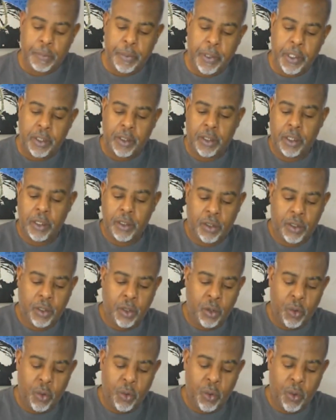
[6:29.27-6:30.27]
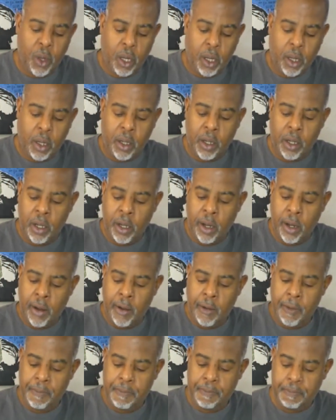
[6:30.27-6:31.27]
the Pistons, who
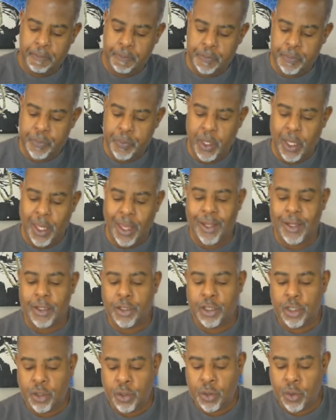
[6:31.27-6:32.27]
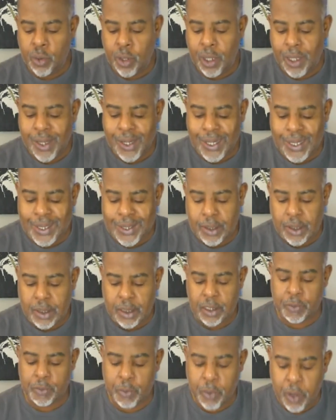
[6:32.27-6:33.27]
are 8-2
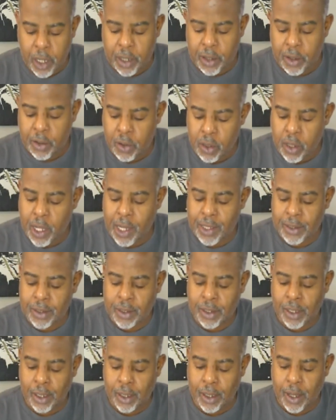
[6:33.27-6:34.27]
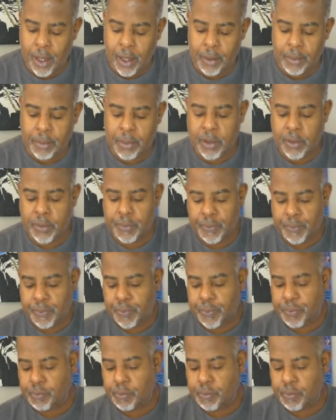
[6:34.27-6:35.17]
against the spread in their last 10 games.